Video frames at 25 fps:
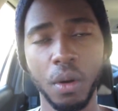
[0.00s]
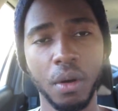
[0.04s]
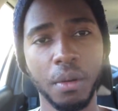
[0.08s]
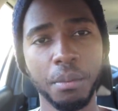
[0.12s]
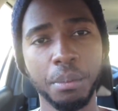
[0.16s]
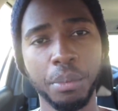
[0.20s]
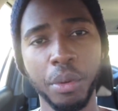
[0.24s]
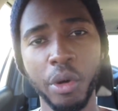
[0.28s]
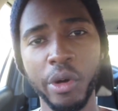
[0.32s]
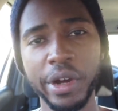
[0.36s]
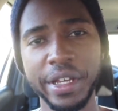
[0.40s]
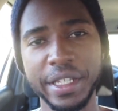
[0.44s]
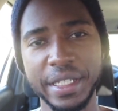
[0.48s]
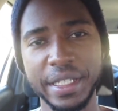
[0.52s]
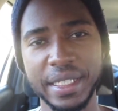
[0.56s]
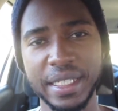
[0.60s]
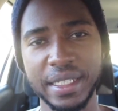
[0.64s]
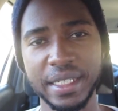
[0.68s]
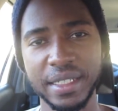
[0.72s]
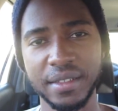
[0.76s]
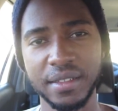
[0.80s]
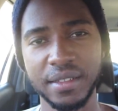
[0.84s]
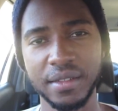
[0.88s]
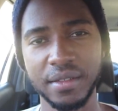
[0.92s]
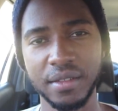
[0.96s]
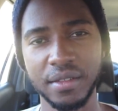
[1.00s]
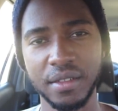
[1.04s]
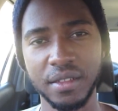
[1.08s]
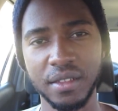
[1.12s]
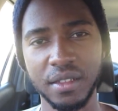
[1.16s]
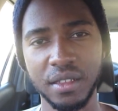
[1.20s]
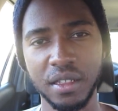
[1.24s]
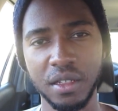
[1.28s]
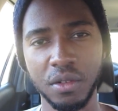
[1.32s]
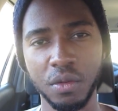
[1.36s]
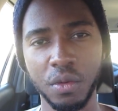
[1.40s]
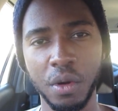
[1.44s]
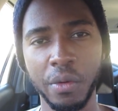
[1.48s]
Boys,
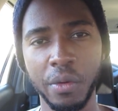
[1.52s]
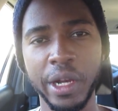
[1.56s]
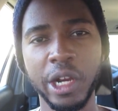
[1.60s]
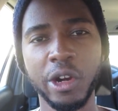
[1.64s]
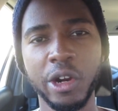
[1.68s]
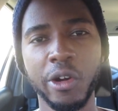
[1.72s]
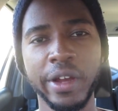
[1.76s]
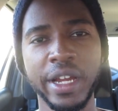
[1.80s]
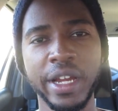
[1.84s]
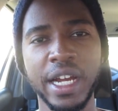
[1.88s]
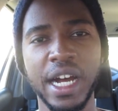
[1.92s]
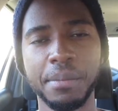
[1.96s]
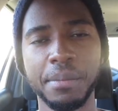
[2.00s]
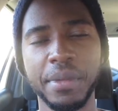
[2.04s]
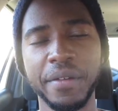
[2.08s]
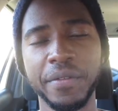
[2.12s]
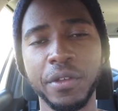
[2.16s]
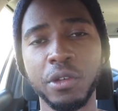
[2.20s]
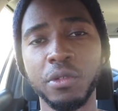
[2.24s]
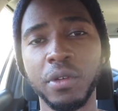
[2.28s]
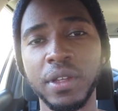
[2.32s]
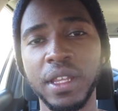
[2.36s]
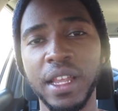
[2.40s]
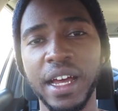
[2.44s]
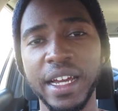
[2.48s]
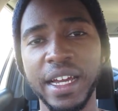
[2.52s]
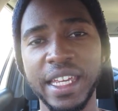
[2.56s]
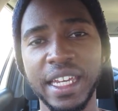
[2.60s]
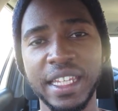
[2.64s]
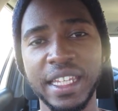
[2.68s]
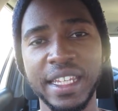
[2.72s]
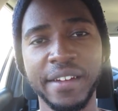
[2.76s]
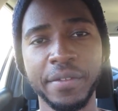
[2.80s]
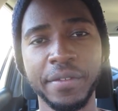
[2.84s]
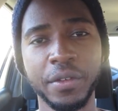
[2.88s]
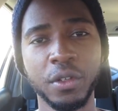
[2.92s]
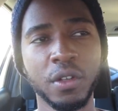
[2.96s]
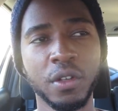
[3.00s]
when we're growing up, if you were lucky
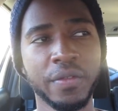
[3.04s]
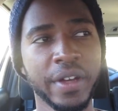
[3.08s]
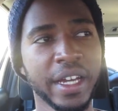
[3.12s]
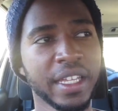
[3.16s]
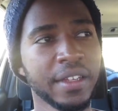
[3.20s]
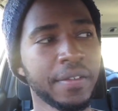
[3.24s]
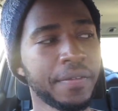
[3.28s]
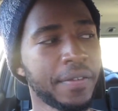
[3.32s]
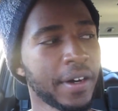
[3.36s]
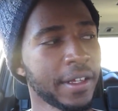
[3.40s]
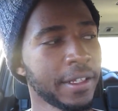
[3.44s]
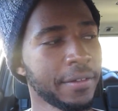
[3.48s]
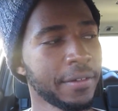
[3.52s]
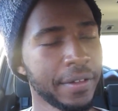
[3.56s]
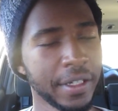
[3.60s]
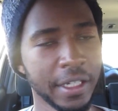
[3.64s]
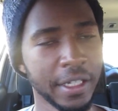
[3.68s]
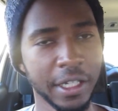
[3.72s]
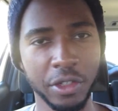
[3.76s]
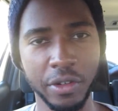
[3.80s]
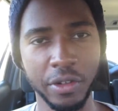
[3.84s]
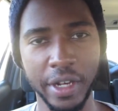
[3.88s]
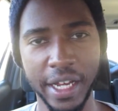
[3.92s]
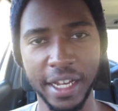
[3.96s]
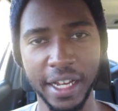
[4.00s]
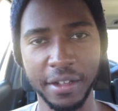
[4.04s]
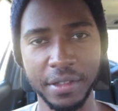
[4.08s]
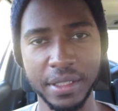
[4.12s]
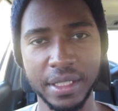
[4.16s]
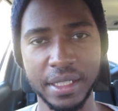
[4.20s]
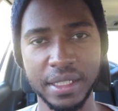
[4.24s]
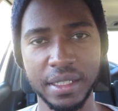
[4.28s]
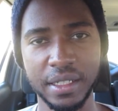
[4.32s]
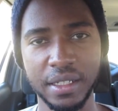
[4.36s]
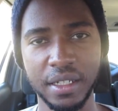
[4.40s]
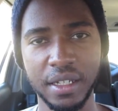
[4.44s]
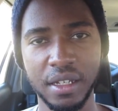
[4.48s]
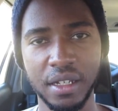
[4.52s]
enough, you would have had a father figure in your
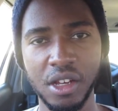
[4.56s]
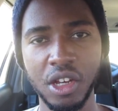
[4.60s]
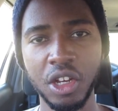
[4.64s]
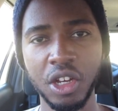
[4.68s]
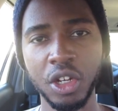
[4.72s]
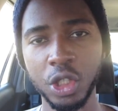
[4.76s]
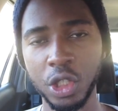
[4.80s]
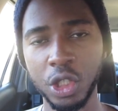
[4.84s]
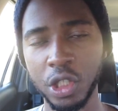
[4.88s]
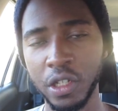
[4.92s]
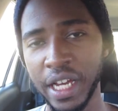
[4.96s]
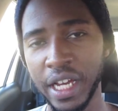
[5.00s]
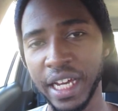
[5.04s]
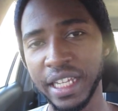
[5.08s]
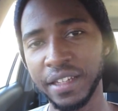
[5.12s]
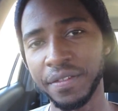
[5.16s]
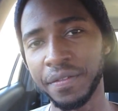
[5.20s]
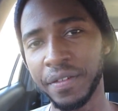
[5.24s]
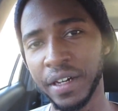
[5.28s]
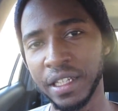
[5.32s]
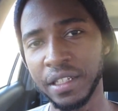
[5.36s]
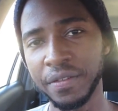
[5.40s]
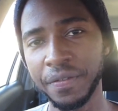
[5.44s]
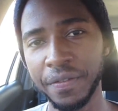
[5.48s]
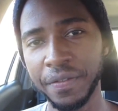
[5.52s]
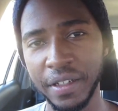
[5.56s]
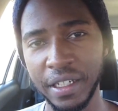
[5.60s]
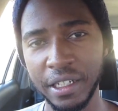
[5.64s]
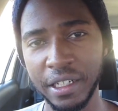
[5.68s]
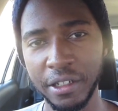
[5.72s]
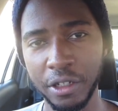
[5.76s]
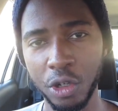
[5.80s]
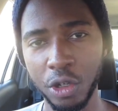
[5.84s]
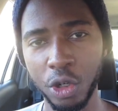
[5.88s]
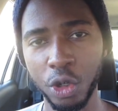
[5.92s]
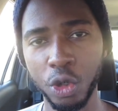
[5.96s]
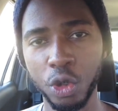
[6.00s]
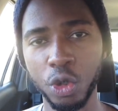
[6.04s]
house. You had a father
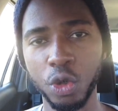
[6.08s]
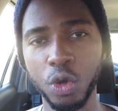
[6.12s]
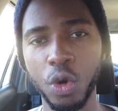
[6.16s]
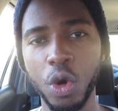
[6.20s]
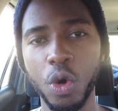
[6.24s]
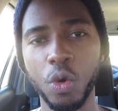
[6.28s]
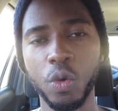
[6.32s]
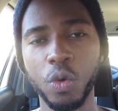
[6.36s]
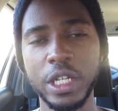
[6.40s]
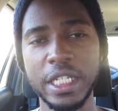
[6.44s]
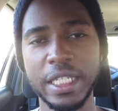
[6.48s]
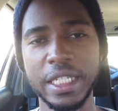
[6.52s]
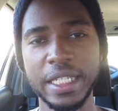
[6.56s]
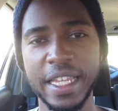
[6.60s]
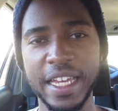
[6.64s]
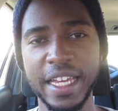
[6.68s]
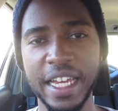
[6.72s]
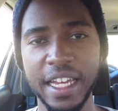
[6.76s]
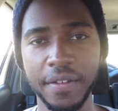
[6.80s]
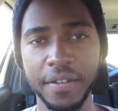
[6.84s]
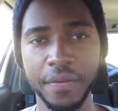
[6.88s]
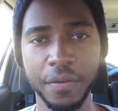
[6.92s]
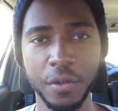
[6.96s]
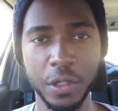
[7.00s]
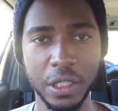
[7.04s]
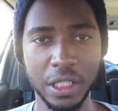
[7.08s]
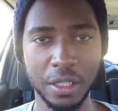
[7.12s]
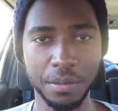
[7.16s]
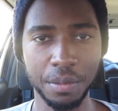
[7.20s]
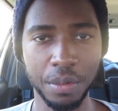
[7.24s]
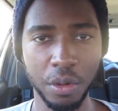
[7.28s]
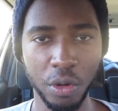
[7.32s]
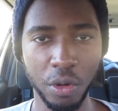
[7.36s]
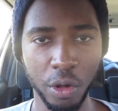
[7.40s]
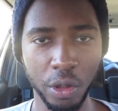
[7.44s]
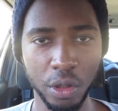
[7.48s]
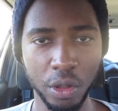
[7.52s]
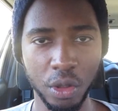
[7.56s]
figure who was there for
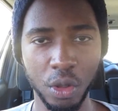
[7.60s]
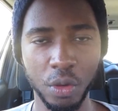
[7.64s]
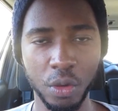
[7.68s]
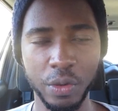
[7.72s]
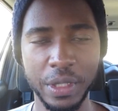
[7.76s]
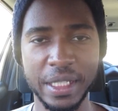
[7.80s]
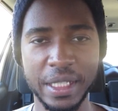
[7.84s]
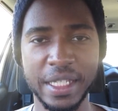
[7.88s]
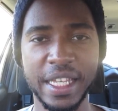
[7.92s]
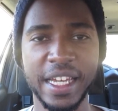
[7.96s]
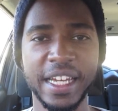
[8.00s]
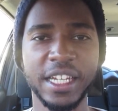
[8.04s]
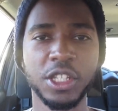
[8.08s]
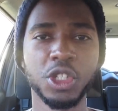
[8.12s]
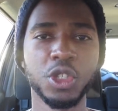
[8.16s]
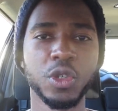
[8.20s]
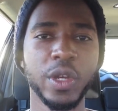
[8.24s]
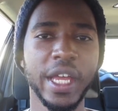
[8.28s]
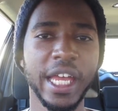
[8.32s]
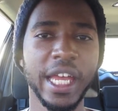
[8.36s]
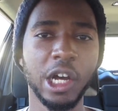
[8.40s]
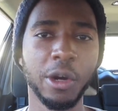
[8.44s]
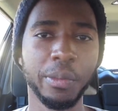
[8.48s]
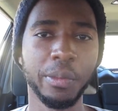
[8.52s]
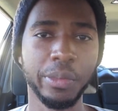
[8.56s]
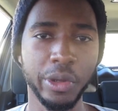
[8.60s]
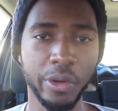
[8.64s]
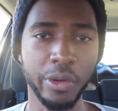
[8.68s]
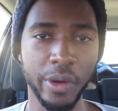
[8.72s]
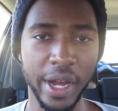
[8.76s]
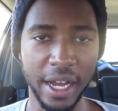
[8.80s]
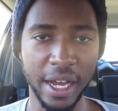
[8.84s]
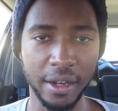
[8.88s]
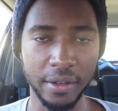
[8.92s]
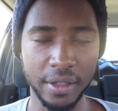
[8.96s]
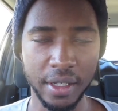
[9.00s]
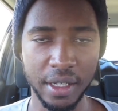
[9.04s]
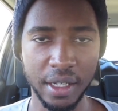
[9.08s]
support, who was there to help you
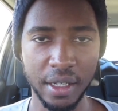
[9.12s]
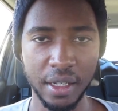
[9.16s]
out.